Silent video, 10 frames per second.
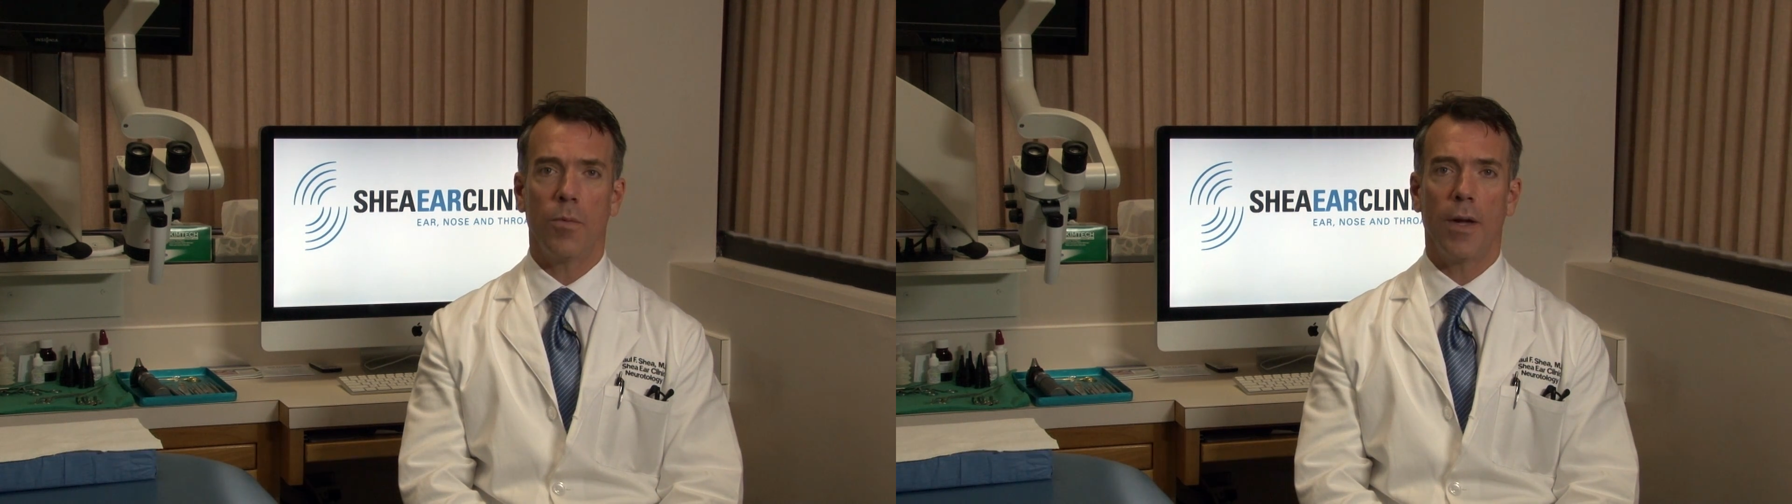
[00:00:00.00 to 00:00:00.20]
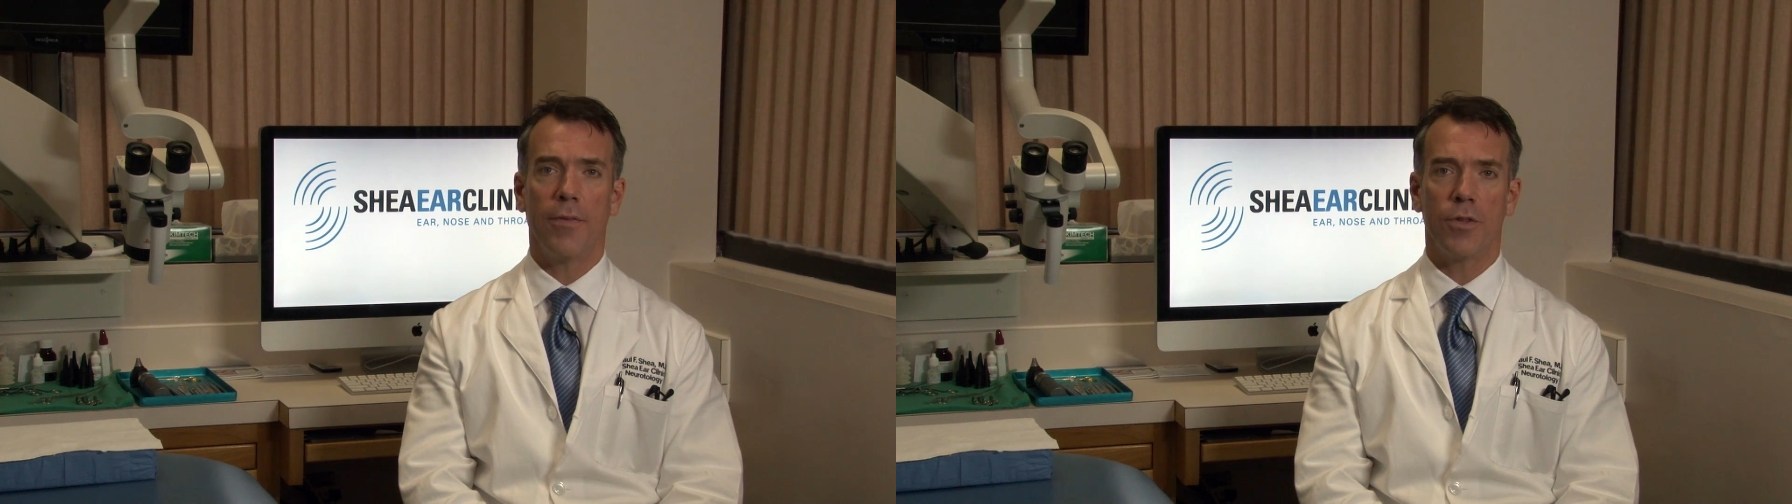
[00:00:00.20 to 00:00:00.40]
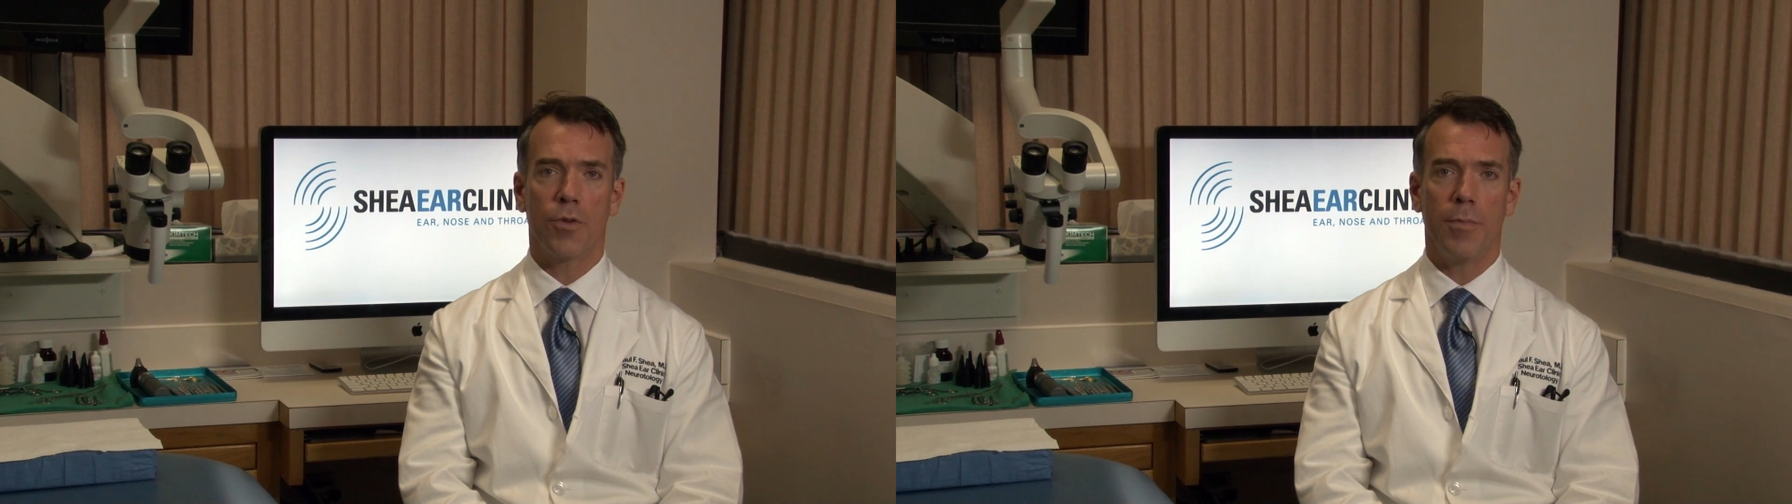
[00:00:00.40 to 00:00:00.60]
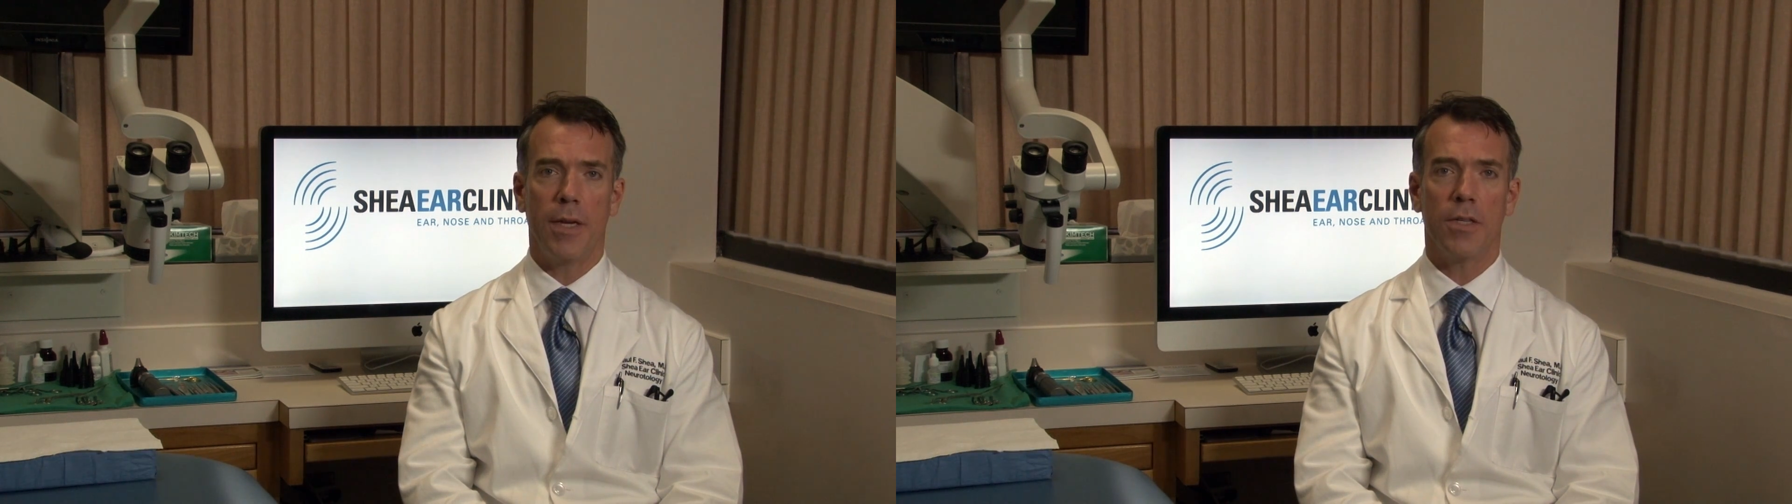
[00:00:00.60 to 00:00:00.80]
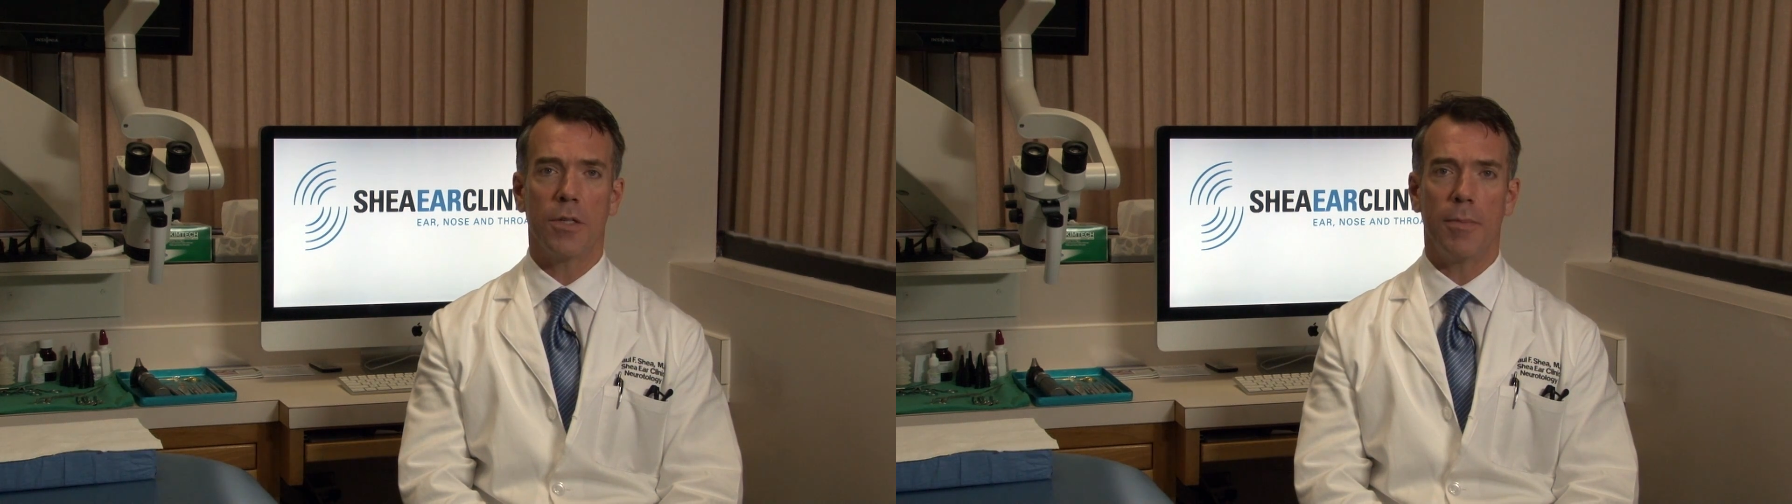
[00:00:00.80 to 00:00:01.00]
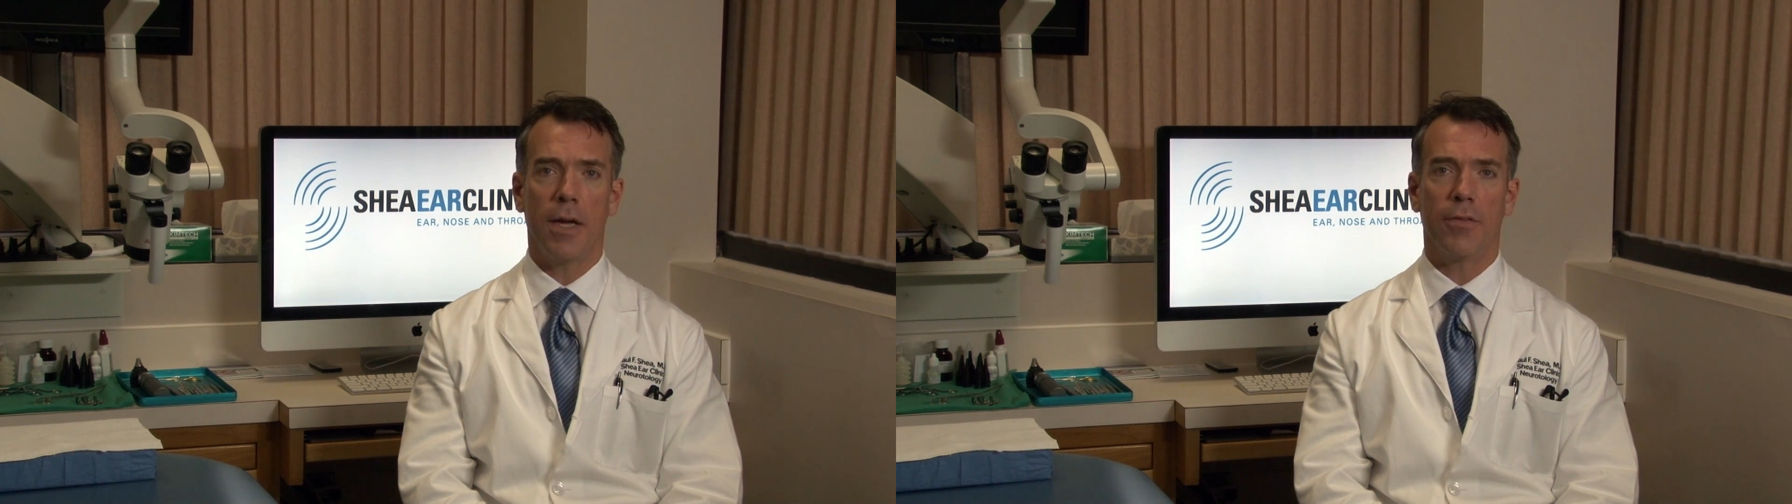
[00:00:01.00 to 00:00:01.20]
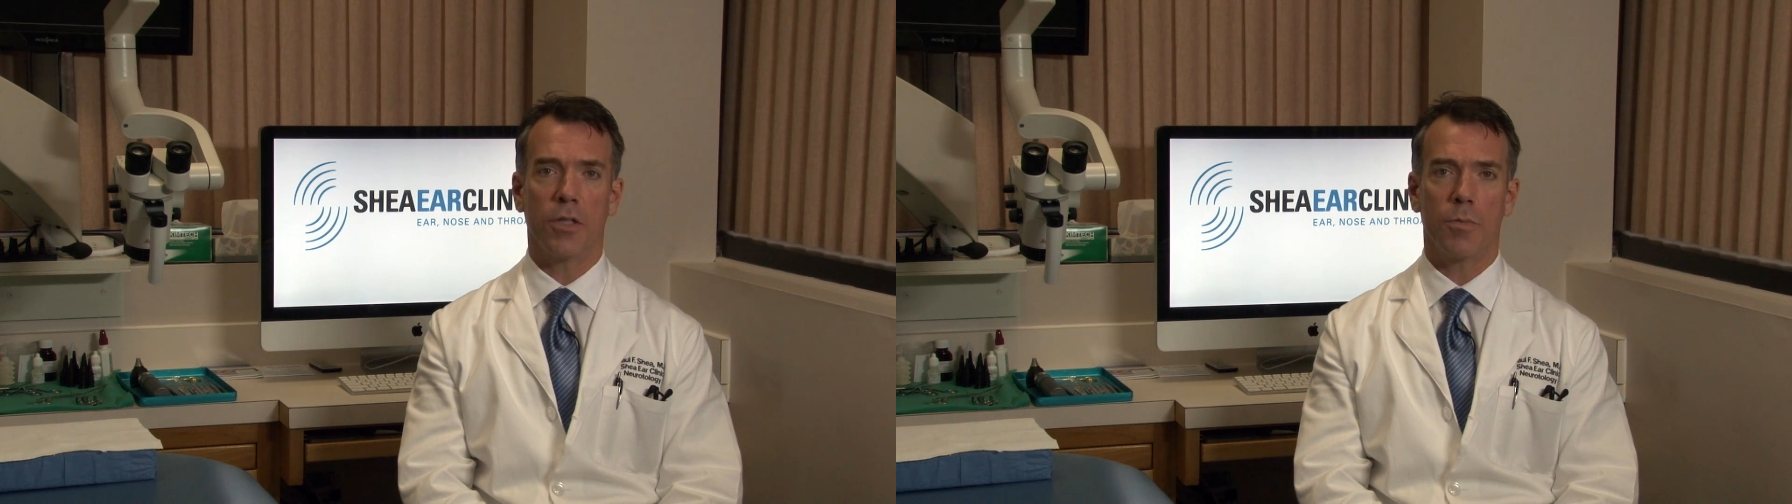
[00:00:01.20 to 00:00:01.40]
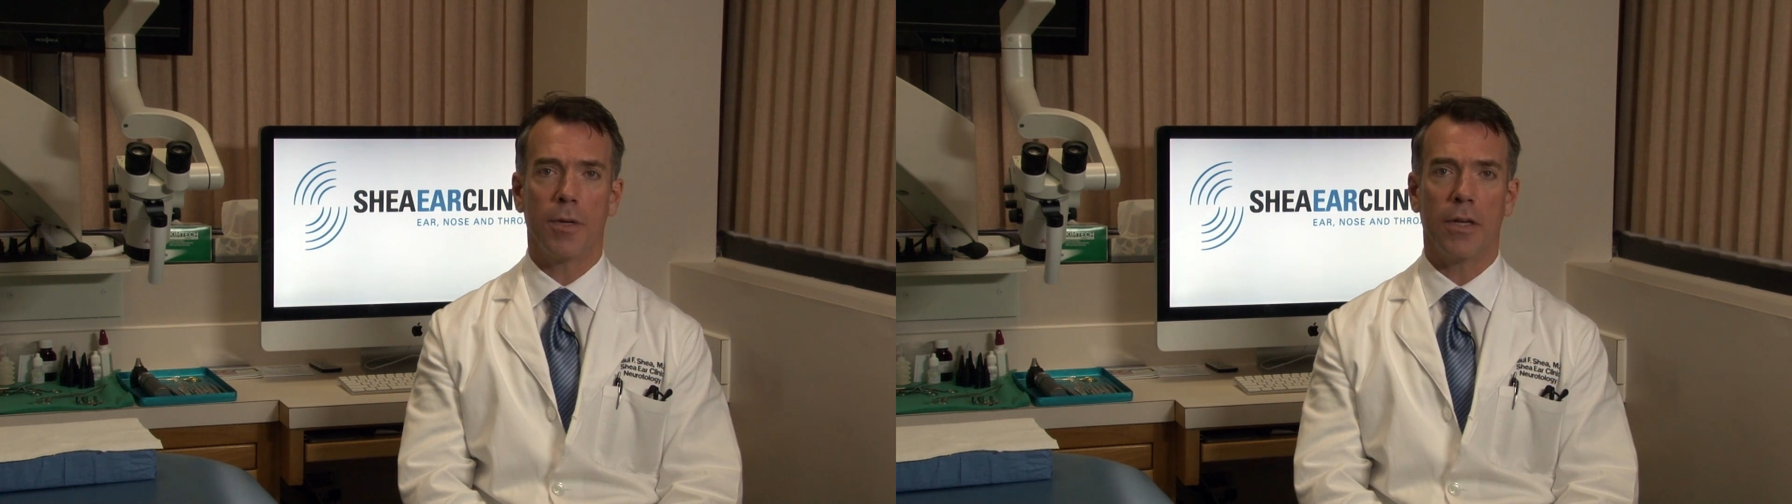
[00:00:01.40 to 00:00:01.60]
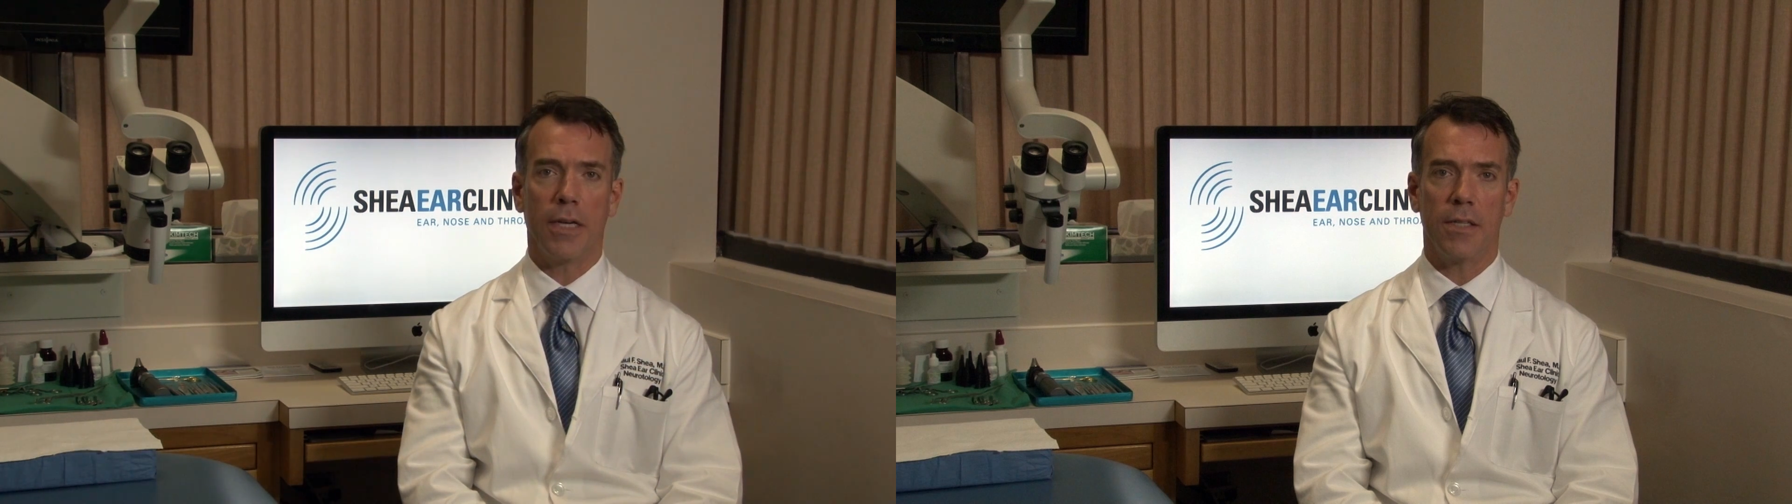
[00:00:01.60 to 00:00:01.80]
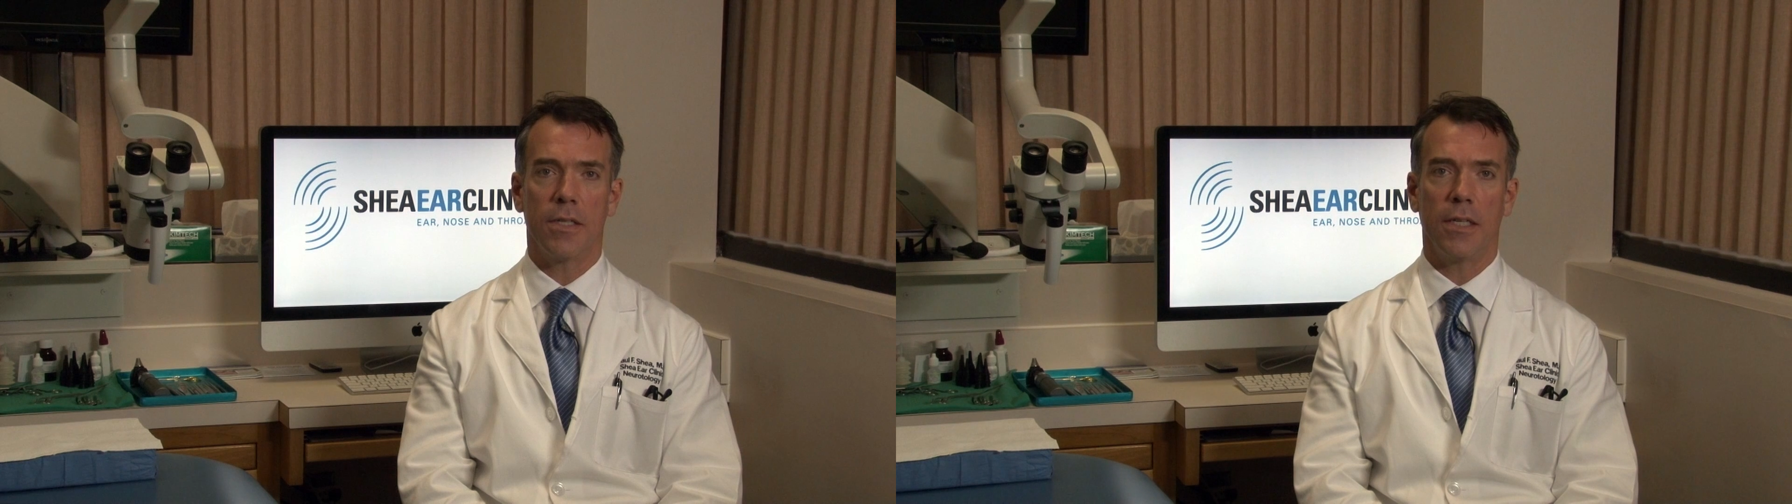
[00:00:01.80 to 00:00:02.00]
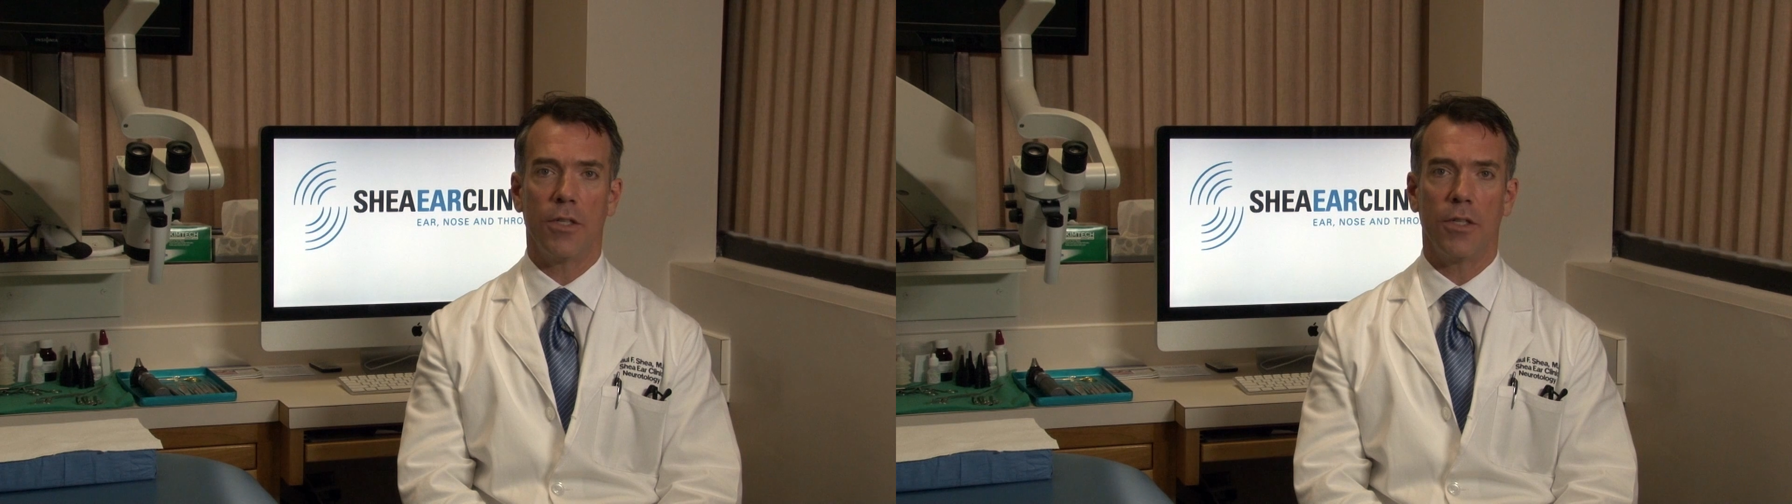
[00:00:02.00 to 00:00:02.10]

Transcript: we have a tremendous amount of experience